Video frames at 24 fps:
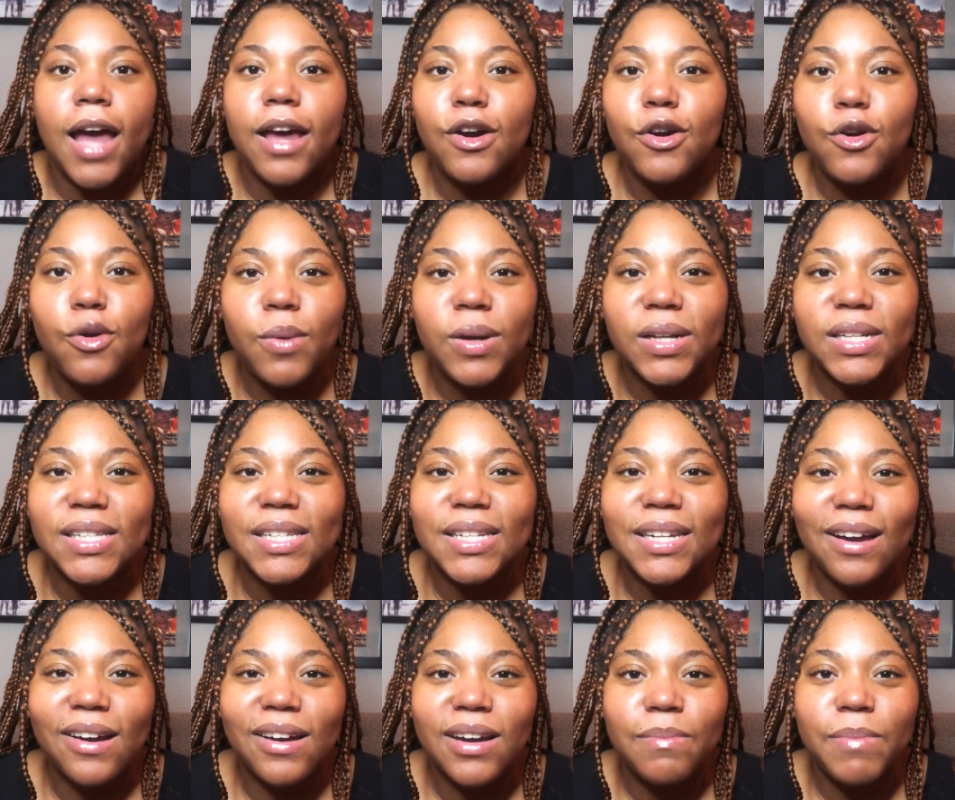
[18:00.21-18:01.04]
who wants
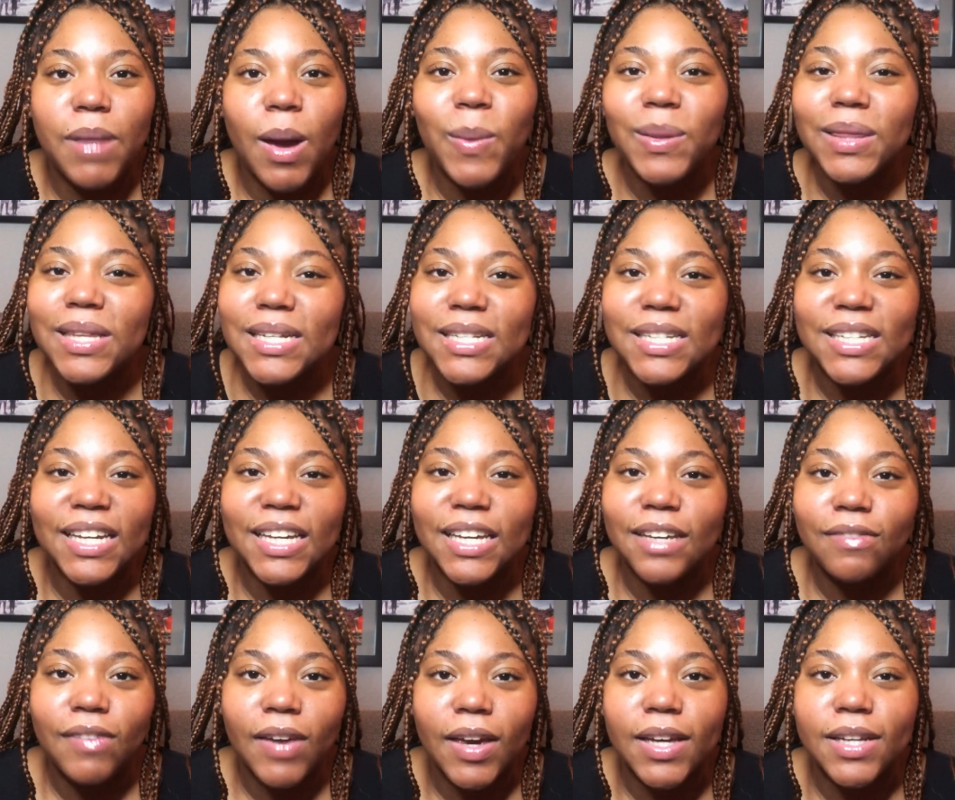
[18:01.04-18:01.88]
to go to bed with a
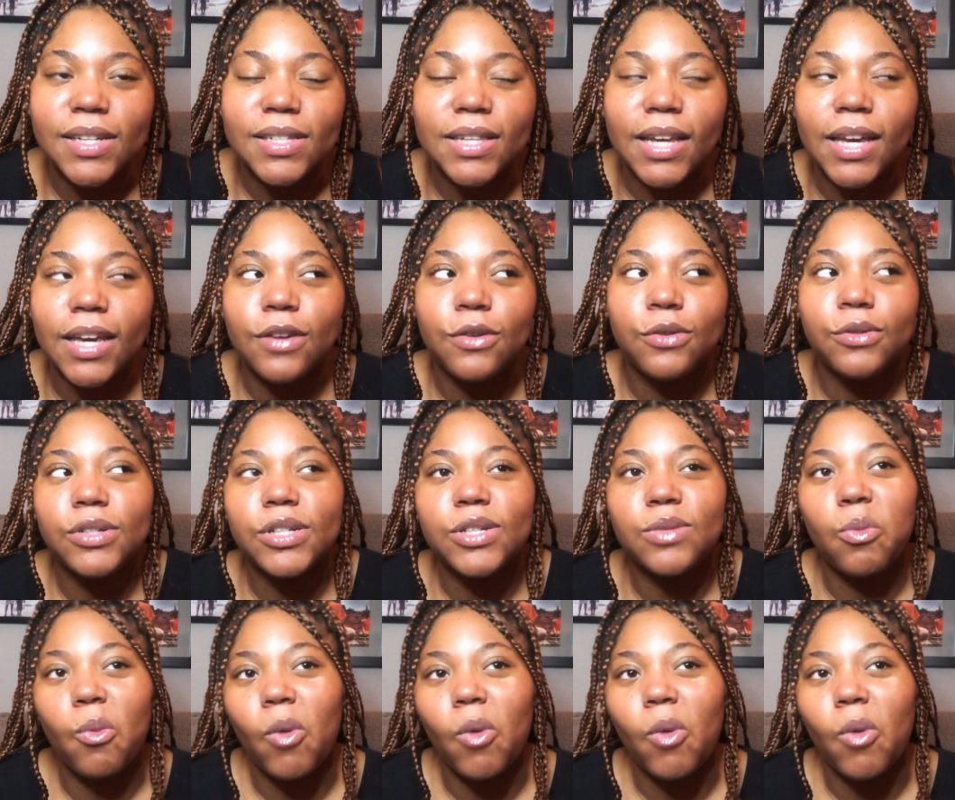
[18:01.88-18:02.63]
sticky face? Like, who just